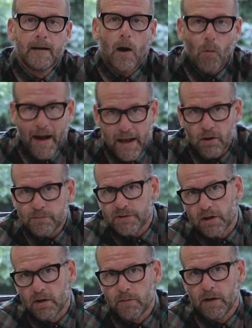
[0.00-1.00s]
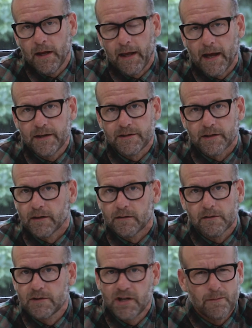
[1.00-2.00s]
Now, when it comes to communication,
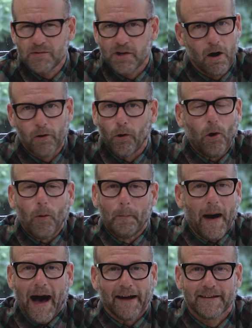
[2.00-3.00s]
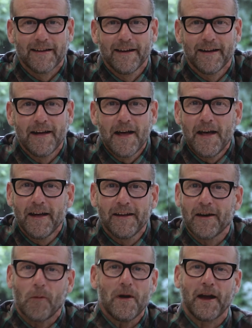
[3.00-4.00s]
chimps aren't all bad.
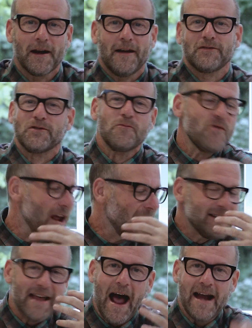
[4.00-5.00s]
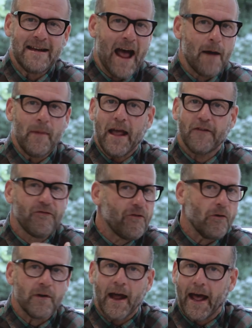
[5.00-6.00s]
You know, we can have some really dynamic,
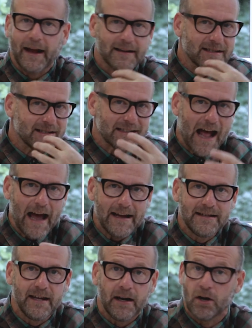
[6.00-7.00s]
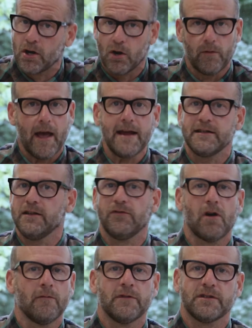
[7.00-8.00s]
fun, exciting and
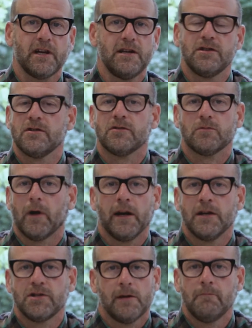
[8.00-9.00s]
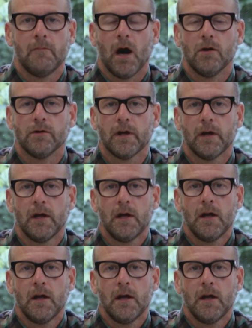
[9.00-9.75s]
creative conversations when in chimp mode.